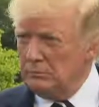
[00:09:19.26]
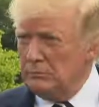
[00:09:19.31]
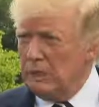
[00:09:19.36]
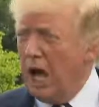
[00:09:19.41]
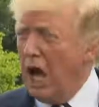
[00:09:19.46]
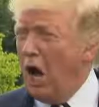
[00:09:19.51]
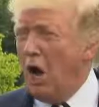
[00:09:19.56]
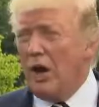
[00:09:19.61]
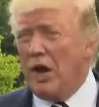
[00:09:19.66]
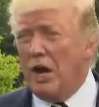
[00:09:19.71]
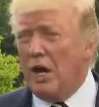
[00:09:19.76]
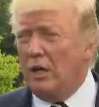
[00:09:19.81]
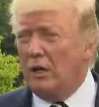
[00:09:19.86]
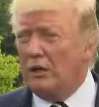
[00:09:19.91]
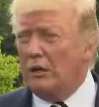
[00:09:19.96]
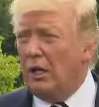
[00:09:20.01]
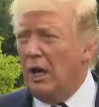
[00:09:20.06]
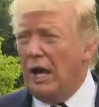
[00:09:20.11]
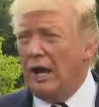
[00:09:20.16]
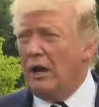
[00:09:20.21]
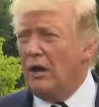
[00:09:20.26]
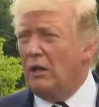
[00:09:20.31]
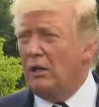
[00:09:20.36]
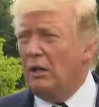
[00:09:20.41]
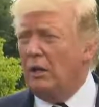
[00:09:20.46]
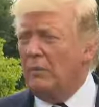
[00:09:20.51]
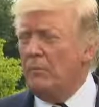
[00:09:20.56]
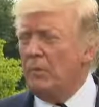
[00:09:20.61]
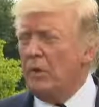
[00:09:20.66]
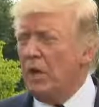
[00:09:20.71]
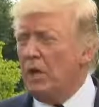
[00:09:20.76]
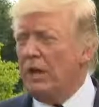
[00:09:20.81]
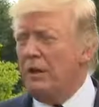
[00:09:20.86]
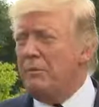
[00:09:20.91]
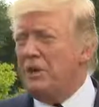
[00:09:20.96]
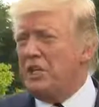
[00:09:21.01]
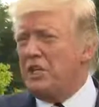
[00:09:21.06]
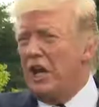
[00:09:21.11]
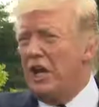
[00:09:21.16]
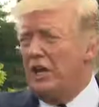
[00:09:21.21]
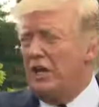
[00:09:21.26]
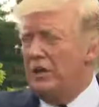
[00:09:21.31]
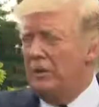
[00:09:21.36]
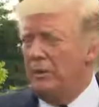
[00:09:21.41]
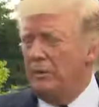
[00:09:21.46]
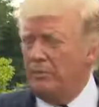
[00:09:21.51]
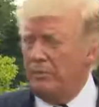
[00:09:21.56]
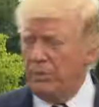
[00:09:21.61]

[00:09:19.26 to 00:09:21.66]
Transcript: No, I don't. I don't. Let me tell you.